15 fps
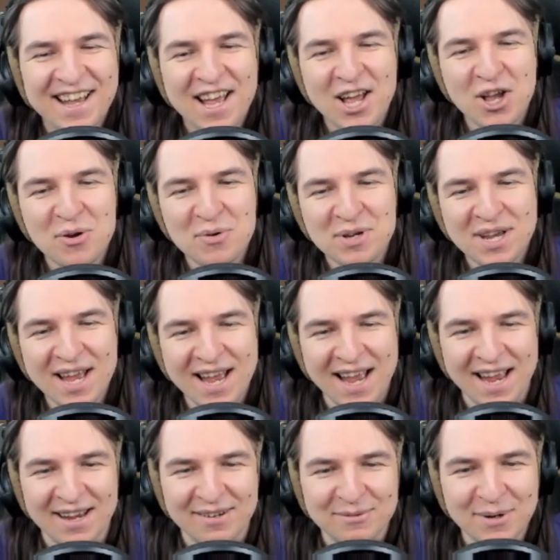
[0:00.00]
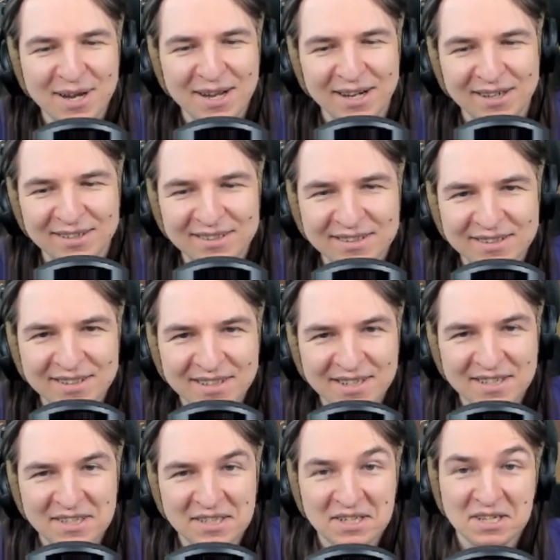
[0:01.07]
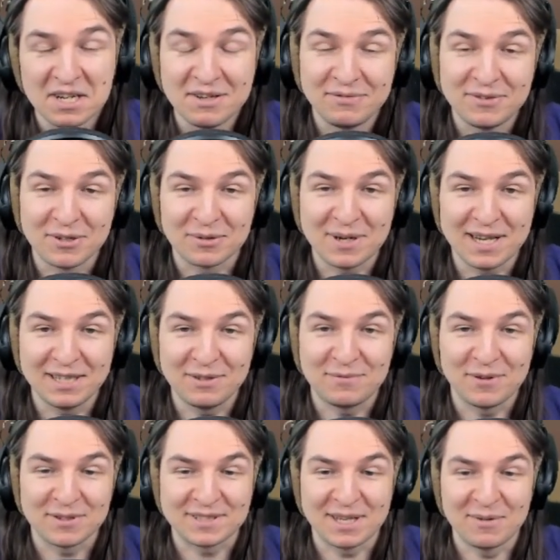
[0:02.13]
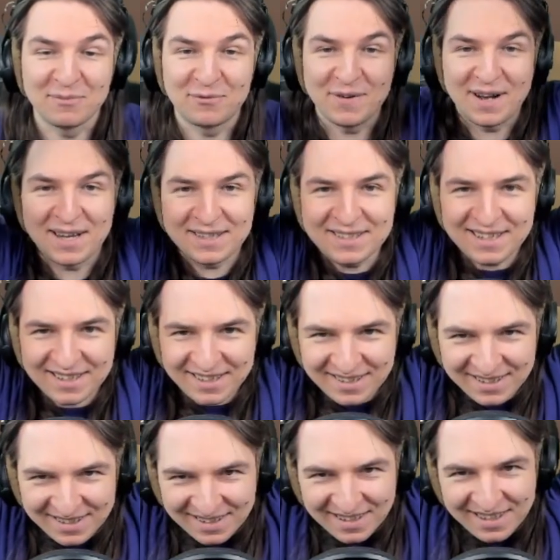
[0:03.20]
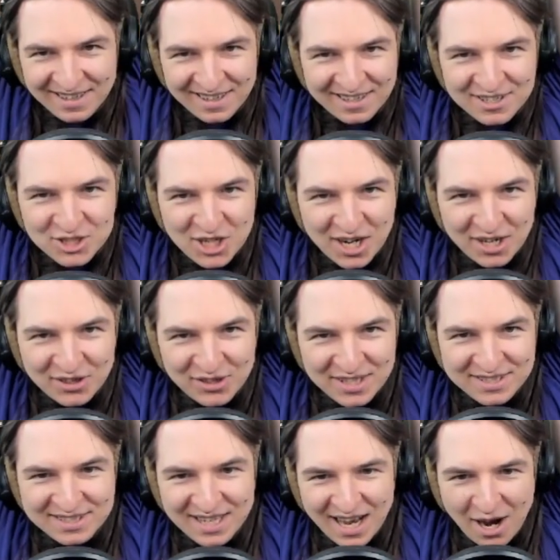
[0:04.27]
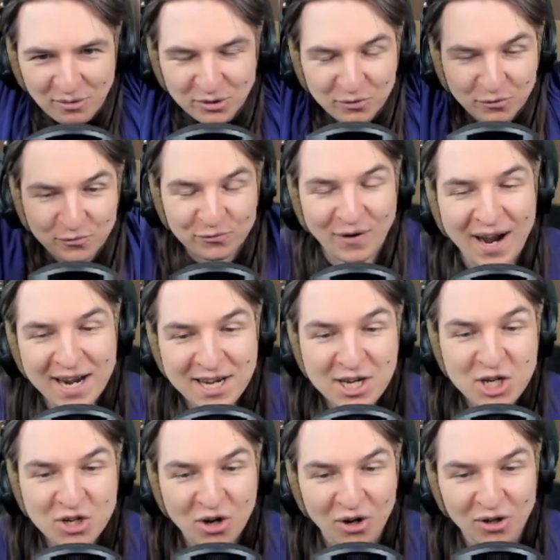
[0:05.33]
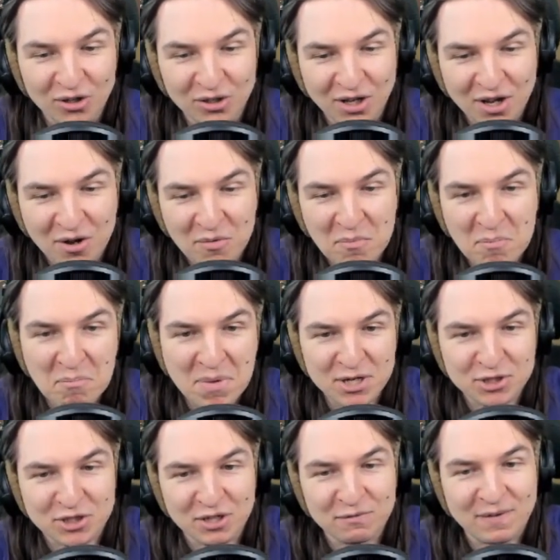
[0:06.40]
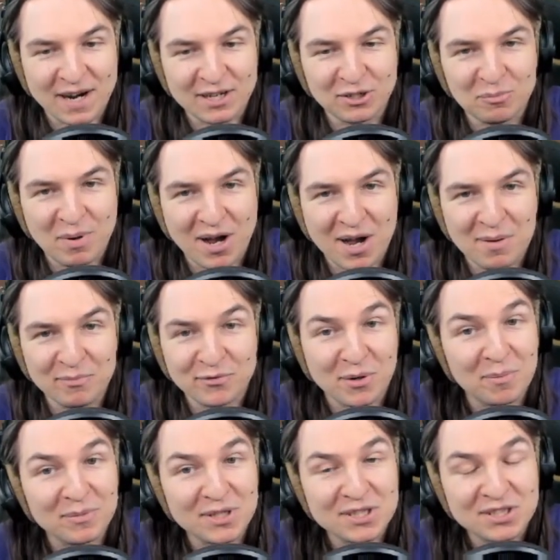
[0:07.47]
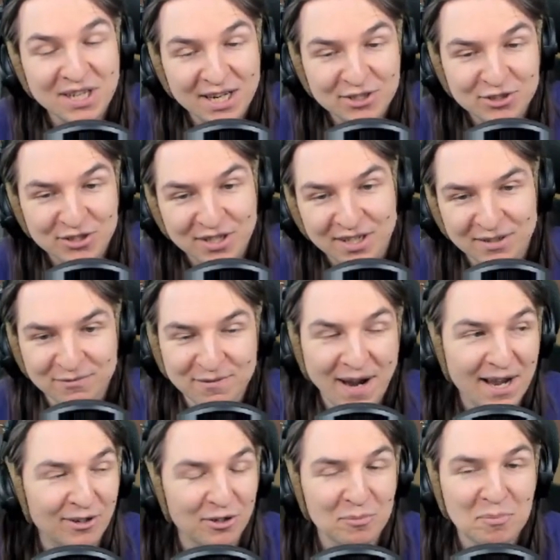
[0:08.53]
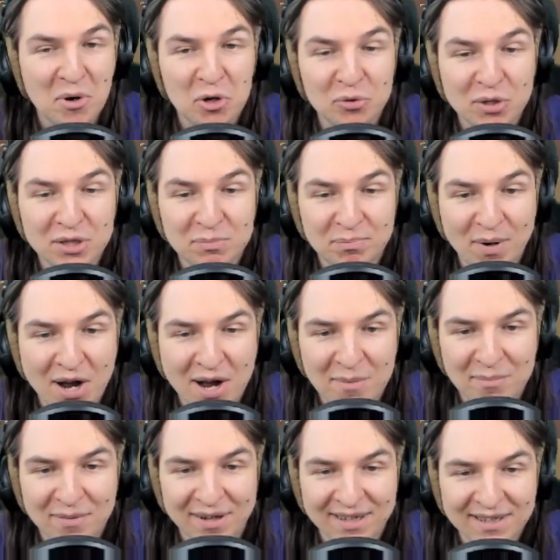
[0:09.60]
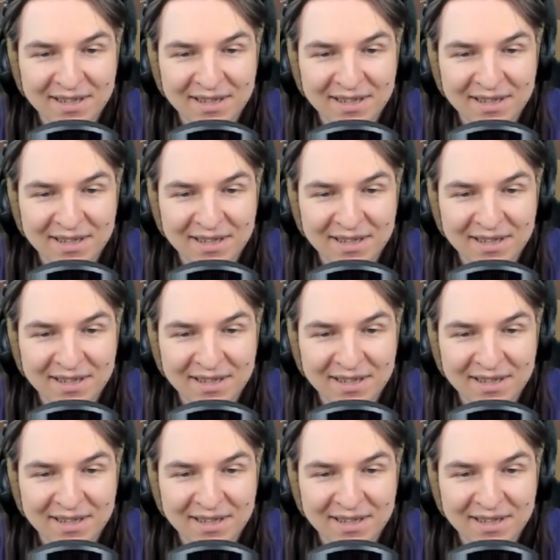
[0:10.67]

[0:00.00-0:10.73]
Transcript: Okay, well, if you're ready for some fun, check this out. Final mission, final bomb from this section. Final moderate bomb.